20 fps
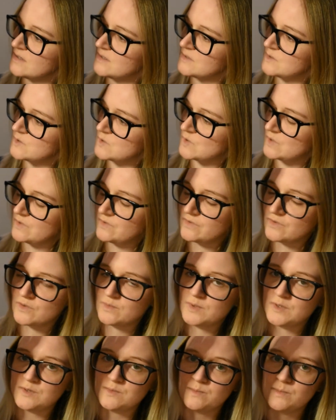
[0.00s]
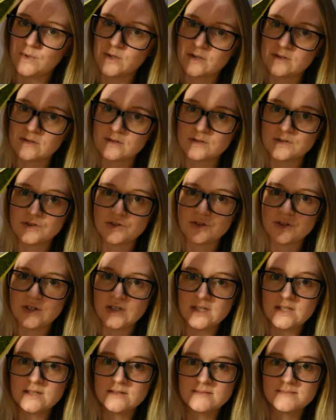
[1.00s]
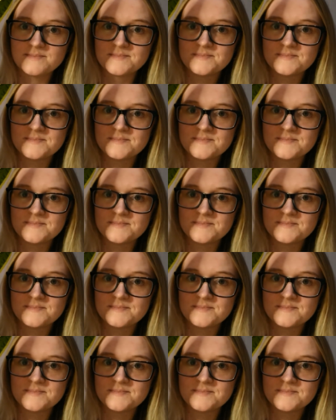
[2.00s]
sort of almost mottled green.